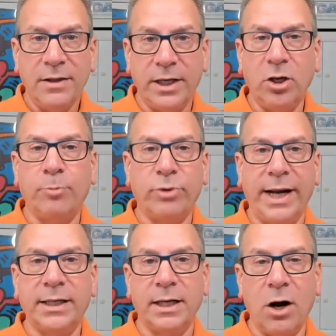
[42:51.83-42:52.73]
that your
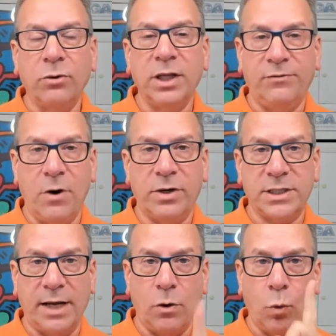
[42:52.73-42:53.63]
brain can only focus
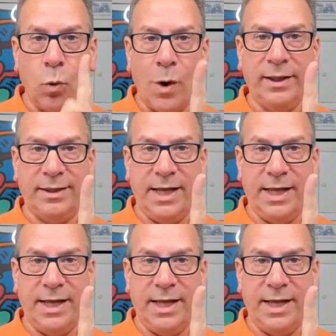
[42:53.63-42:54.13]
on one